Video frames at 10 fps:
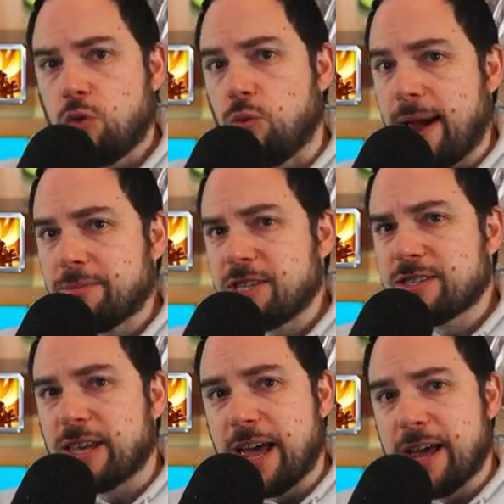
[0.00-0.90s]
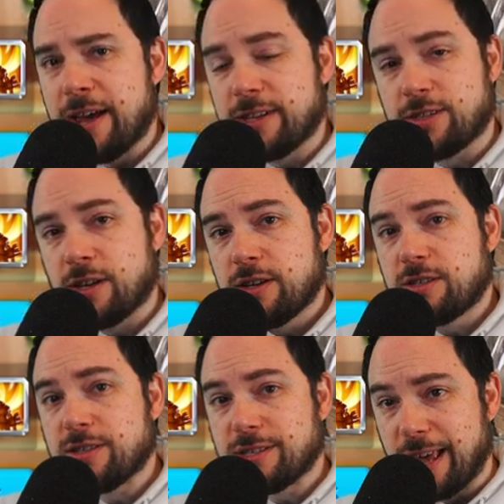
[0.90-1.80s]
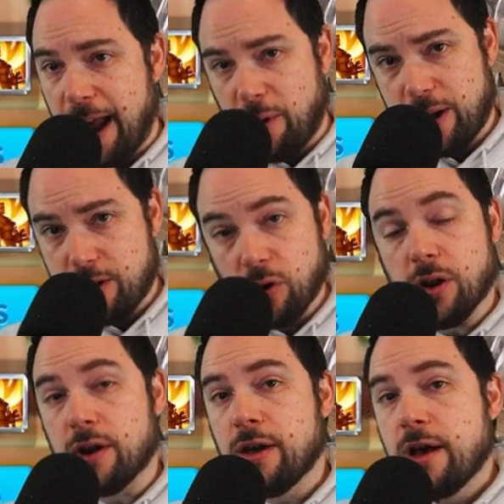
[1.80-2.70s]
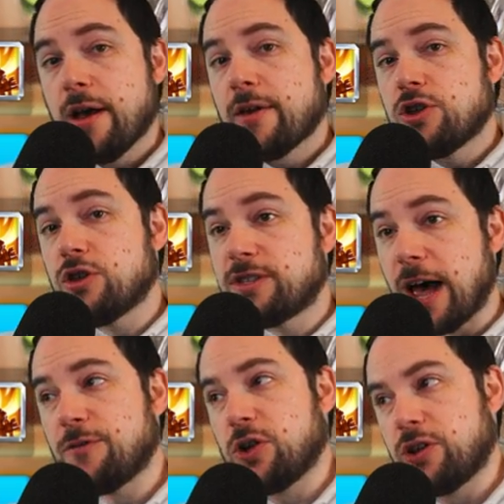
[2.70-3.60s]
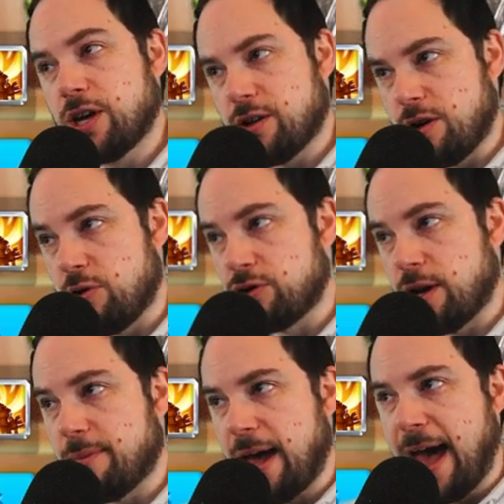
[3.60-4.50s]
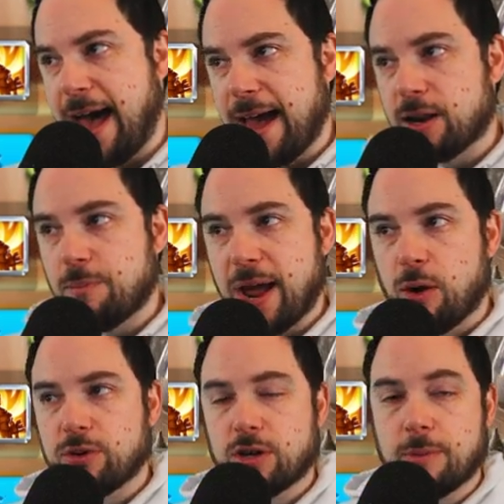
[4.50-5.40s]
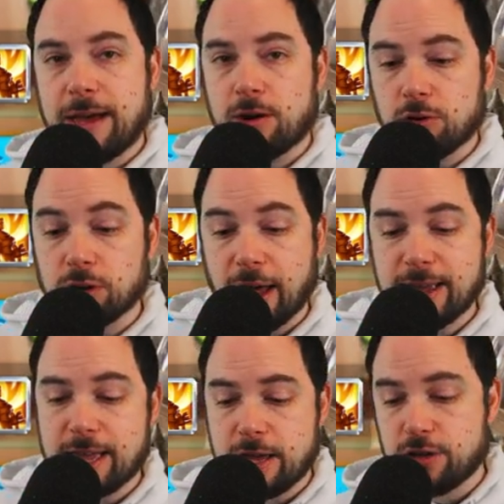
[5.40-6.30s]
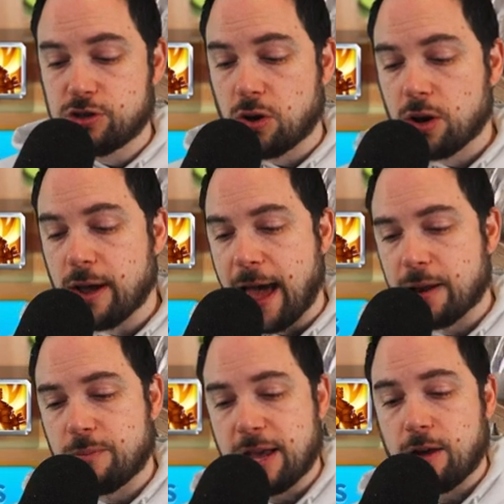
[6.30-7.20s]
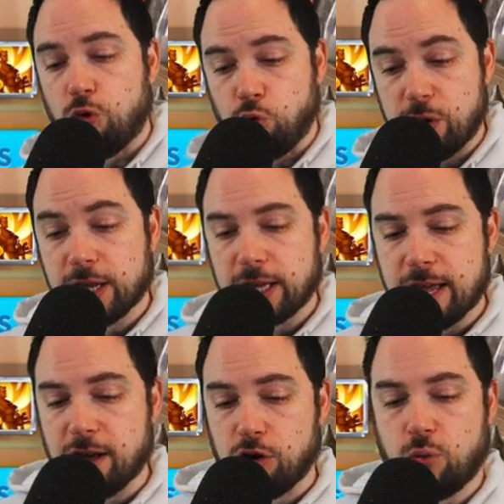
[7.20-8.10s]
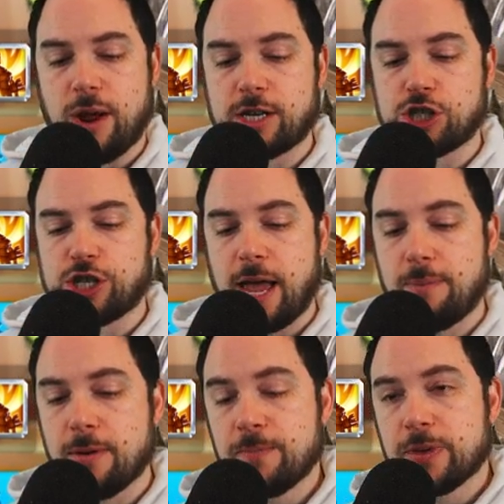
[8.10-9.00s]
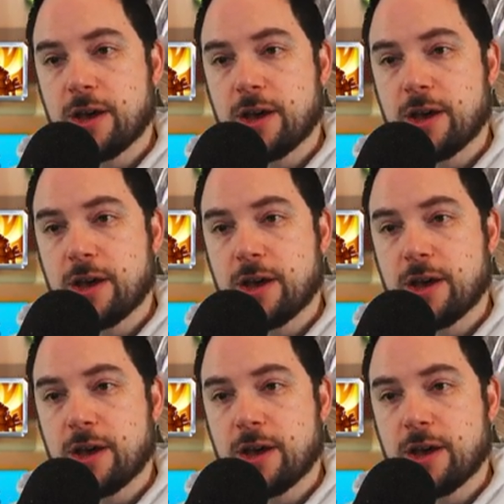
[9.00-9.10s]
Ramses is scary good. You definitely could use him and pair with a commander like Esong and be in really great shape.